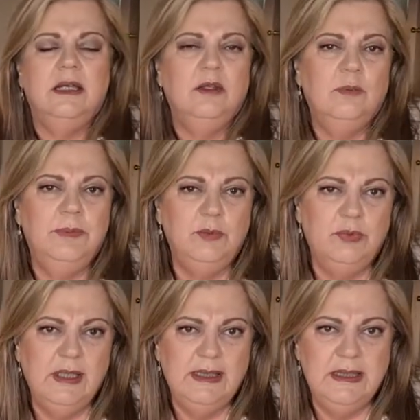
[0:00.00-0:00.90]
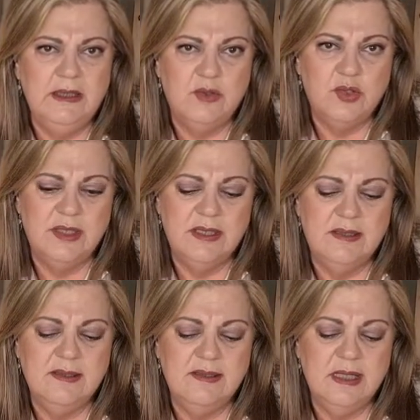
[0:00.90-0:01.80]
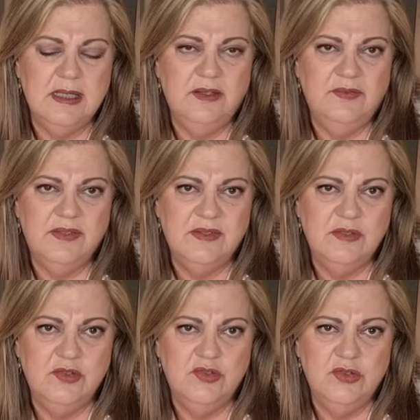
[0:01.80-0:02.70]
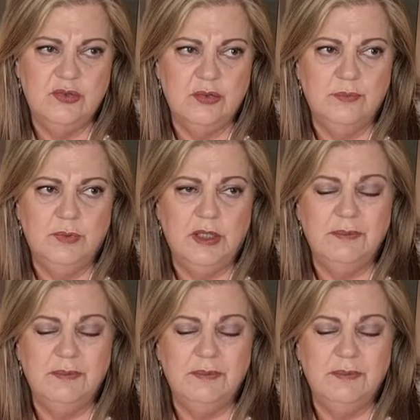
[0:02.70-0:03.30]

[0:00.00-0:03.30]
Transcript: It'll be really interested to see if it's as durable.